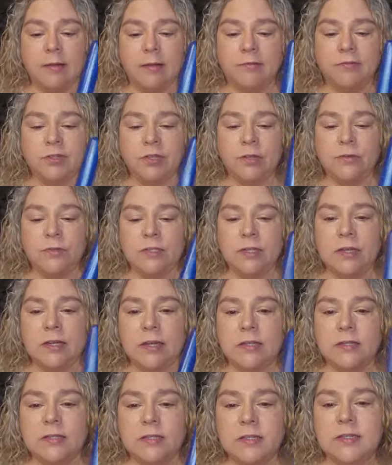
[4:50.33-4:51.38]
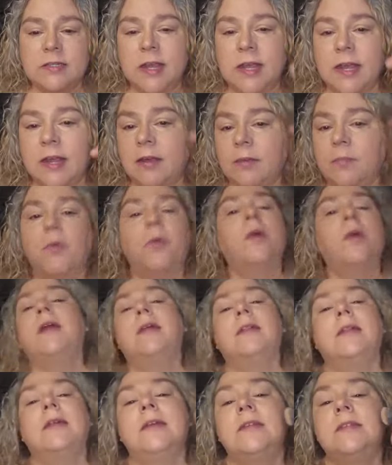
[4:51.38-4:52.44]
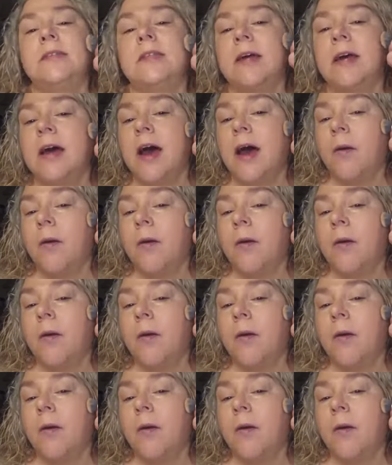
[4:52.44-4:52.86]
love to use it is to take, good morning, Lisa.